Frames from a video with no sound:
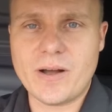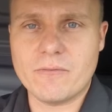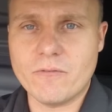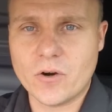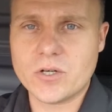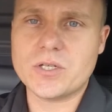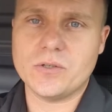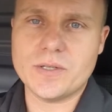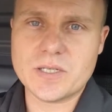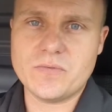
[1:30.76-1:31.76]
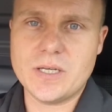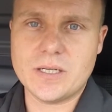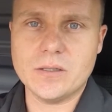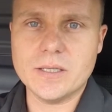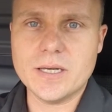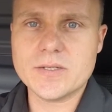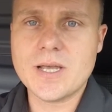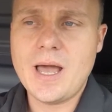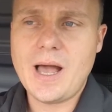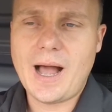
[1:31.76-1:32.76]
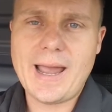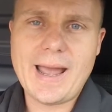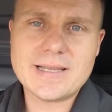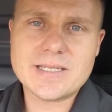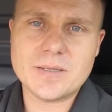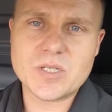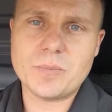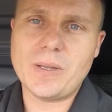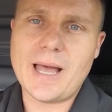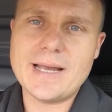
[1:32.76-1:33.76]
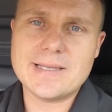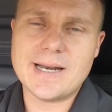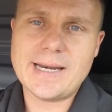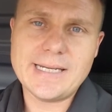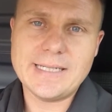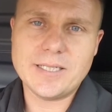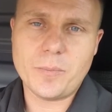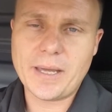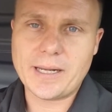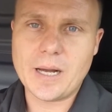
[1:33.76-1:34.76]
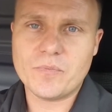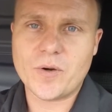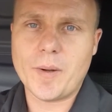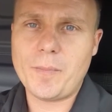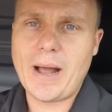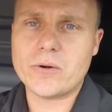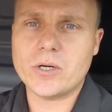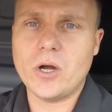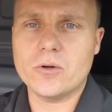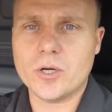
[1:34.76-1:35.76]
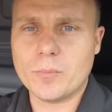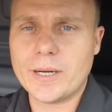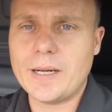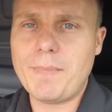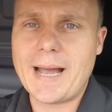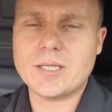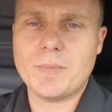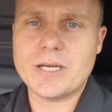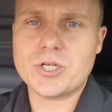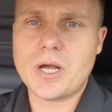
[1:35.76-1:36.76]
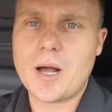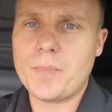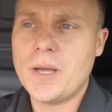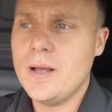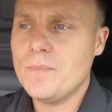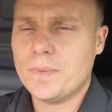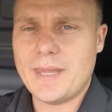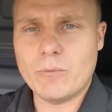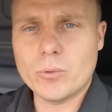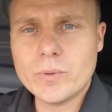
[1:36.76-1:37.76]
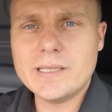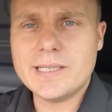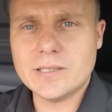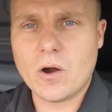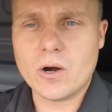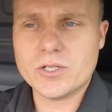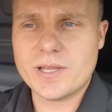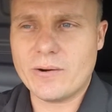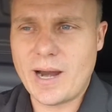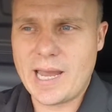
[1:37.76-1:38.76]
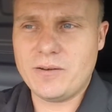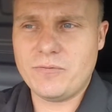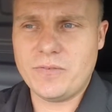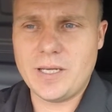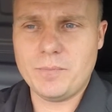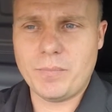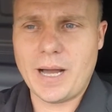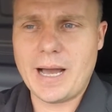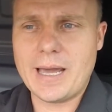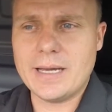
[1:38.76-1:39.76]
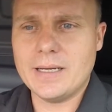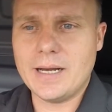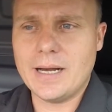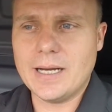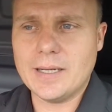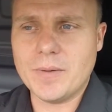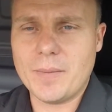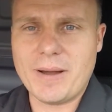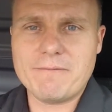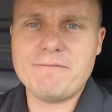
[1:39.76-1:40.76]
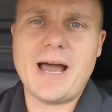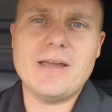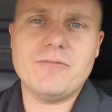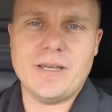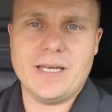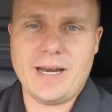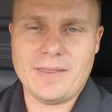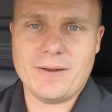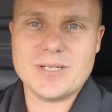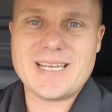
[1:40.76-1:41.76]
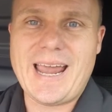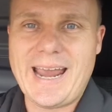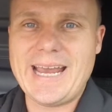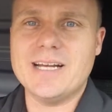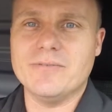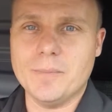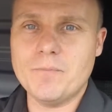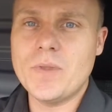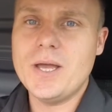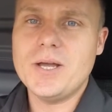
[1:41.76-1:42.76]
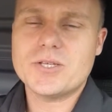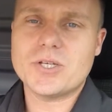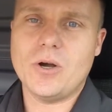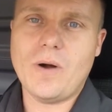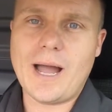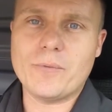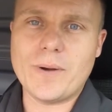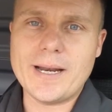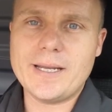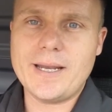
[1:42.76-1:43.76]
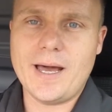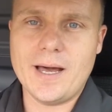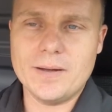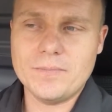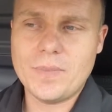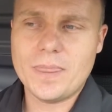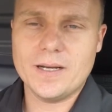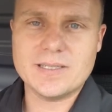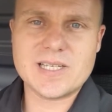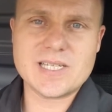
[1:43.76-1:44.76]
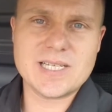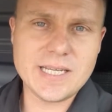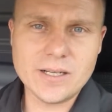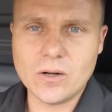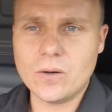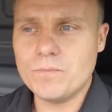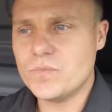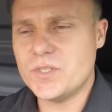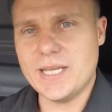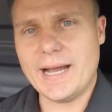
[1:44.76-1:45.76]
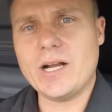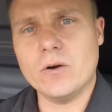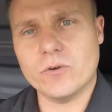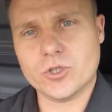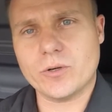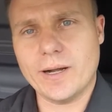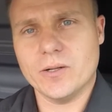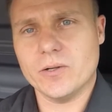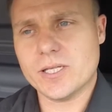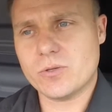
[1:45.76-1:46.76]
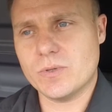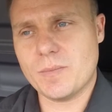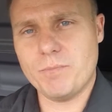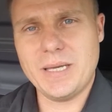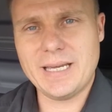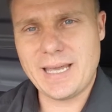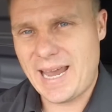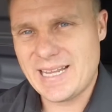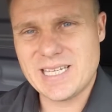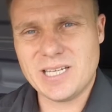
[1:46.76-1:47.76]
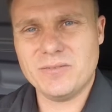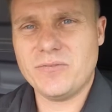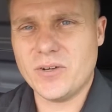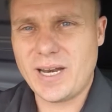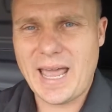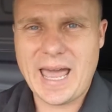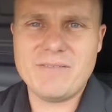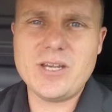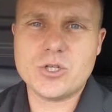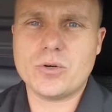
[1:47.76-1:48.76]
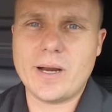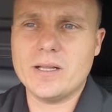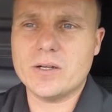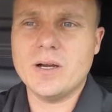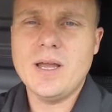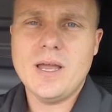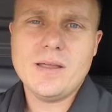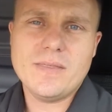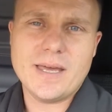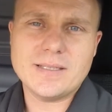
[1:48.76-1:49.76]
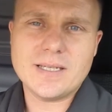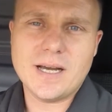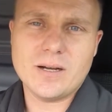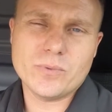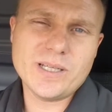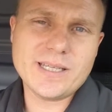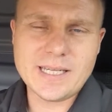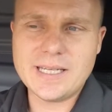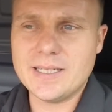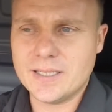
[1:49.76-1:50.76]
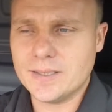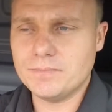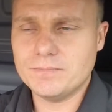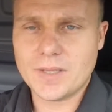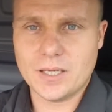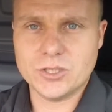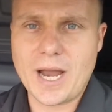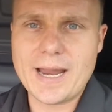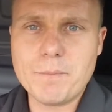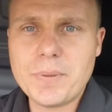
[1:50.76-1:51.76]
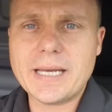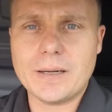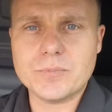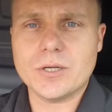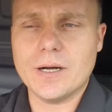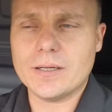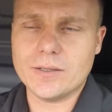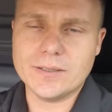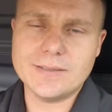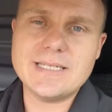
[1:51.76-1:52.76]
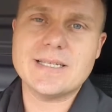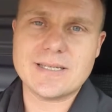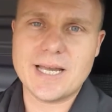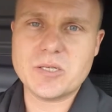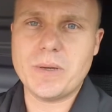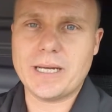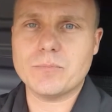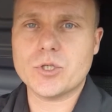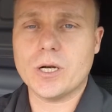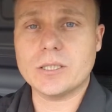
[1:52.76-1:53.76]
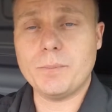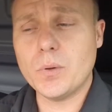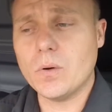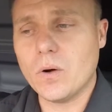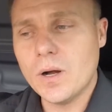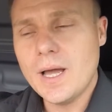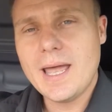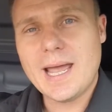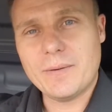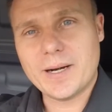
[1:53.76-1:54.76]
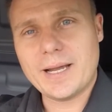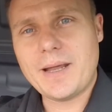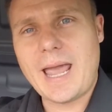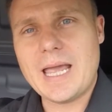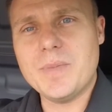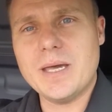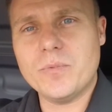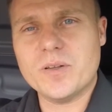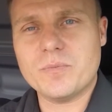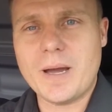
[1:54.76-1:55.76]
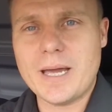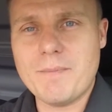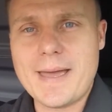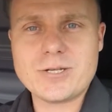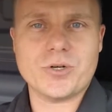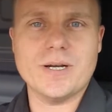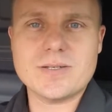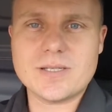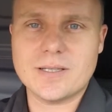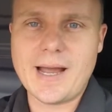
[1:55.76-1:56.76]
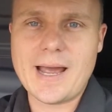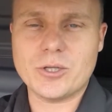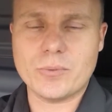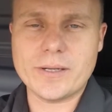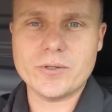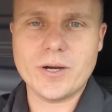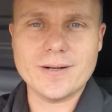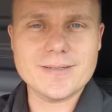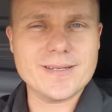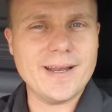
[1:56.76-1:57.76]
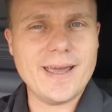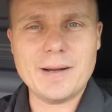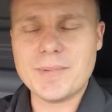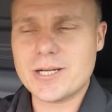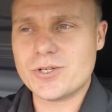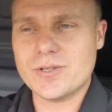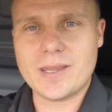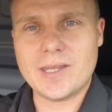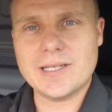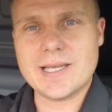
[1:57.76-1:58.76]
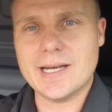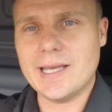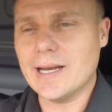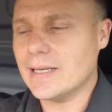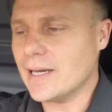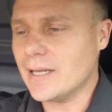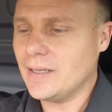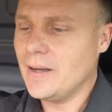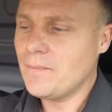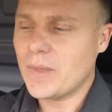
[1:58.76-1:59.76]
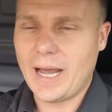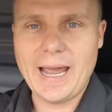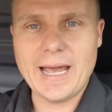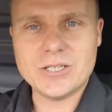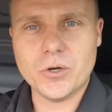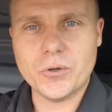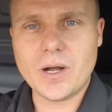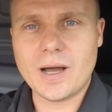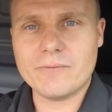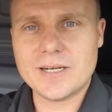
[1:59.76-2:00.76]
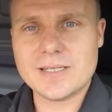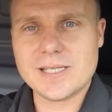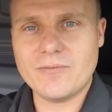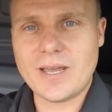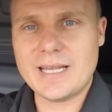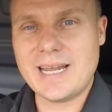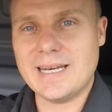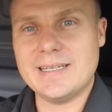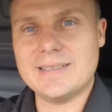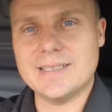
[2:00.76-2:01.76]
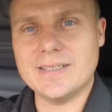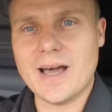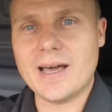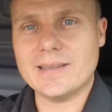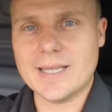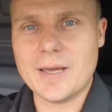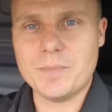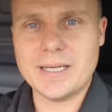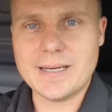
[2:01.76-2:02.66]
of how versatile this vehicle is. I had some supplies that I needed to pick up from a powder coater and bring them back to my shop. They were really large. They were 8 feet by about 5 feet, and there was 8 of them. So I rented a steel deck over trailer. This was a big 18-foot heavy trailer that really needed a giant pickup truck or a decent sized pickup truck to pull. And when I came in with my Metris, the guy at the rental yard said, "Hey, I'm not sure that thing's going to get it done." I had total confidence in the van, and it did not let me